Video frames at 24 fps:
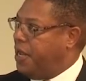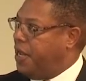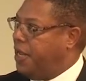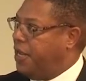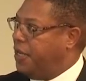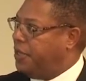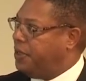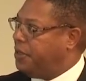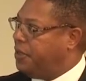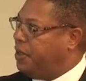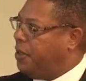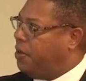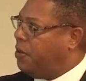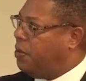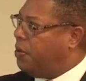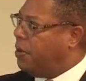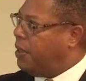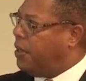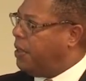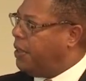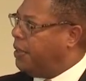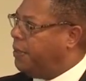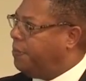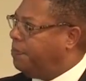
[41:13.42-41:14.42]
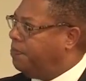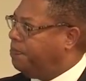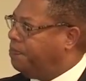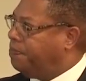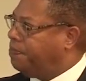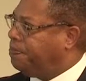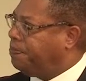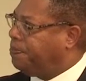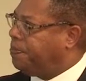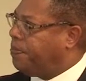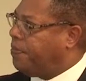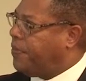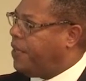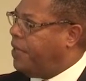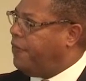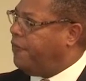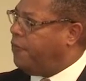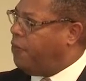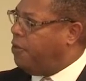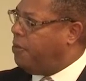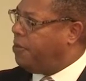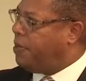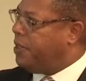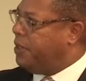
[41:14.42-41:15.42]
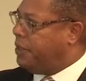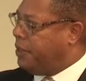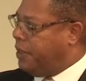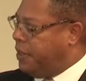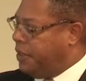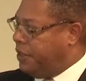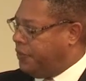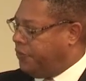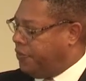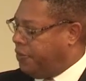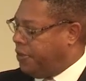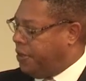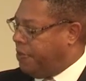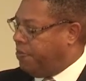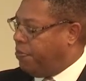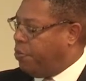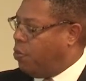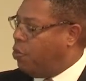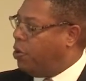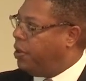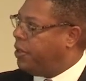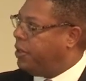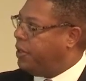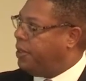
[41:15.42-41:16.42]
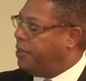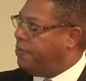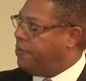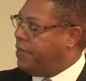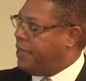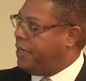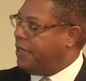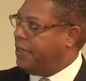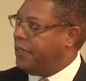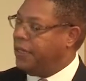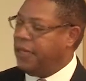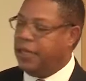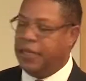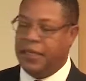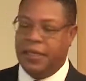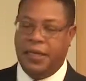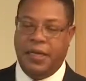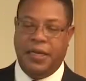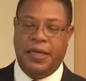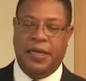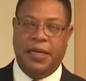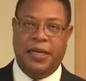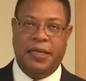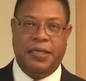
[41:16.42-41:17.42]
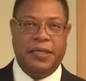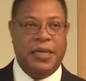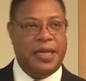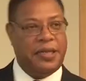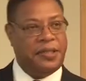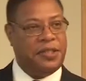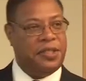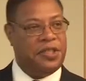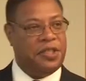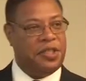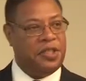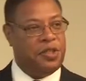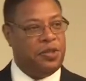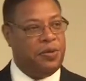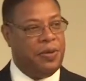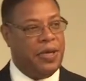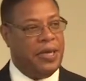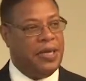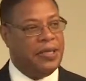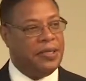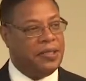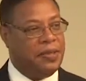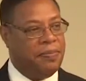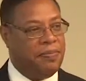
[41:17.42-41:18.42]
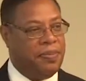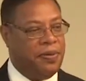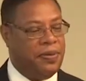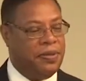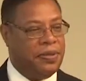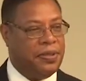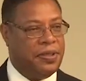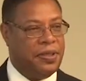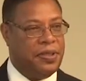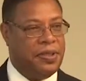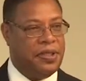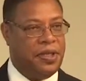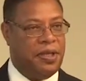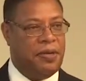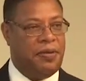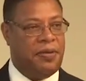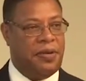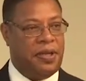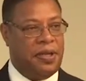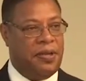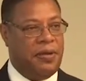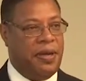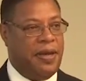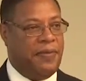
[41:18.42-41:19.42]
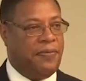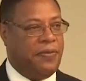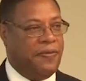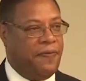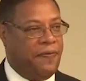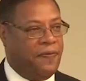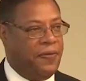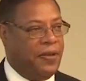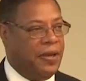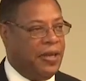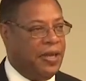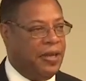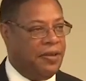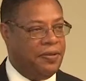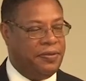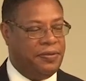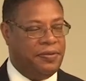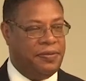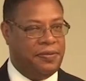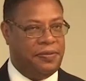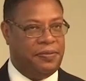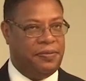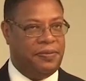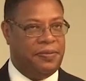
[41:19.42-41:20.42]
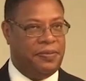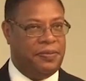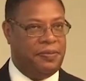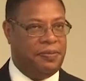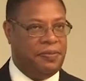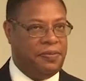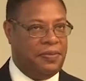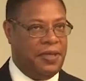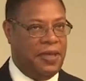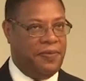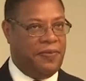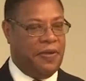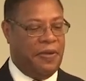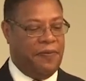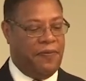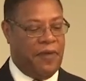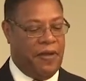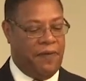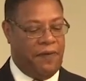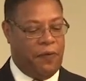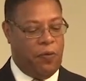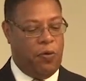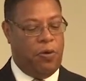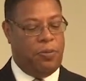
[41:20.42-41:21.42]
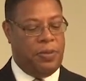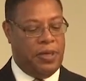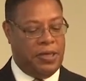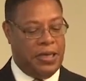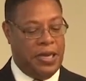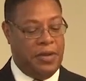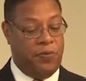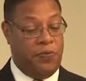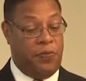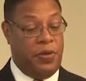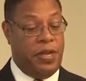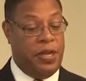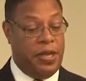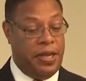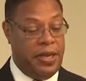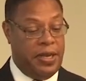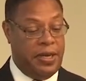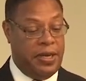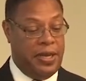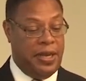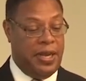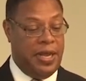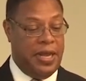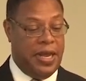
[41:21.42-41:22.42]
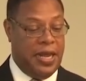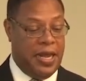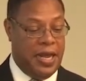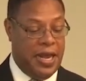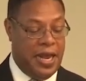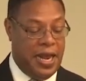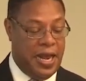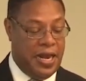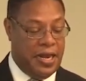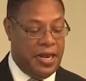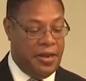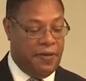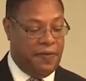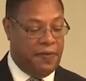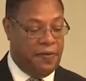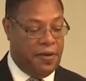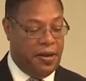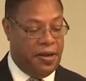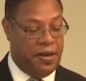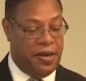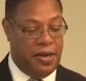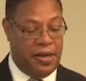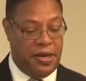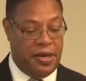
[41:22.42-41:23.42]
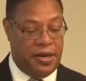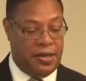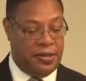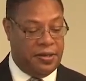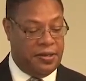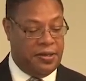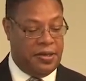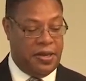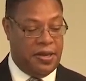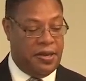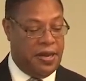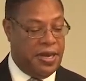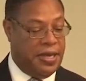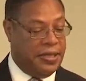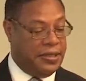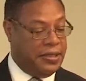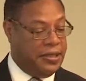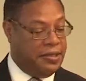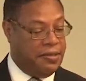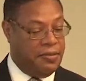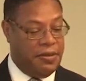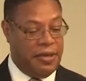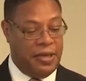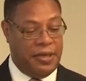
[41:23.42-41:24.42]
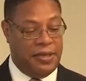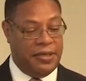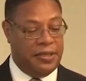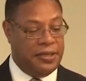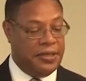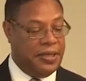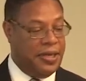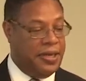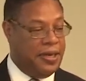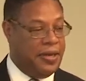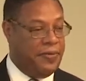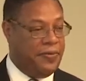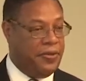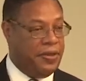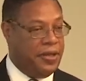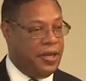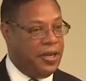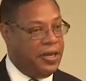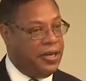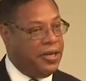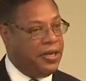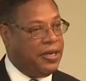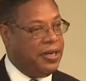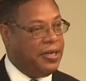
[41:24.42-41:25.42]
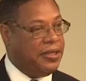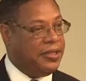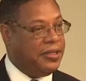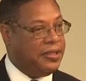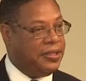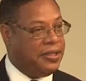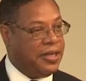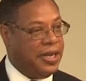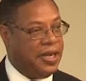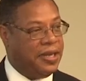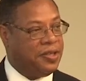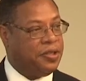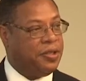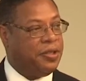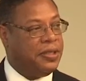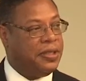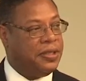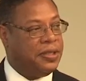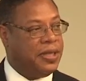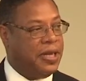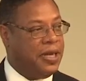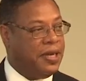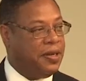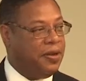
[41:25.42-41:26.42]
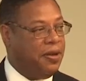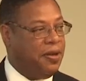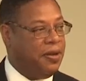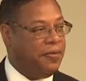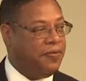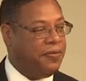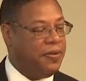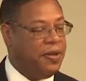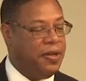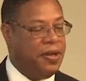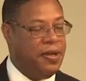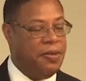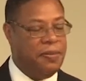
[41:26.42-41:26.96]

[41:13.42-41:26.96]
And so informed consent is very important, meaning that it's not just that you ask a person. Generally, you have to fill out, you have to a form that they read, and then you ask, do they understand everything, and then they actually sign off.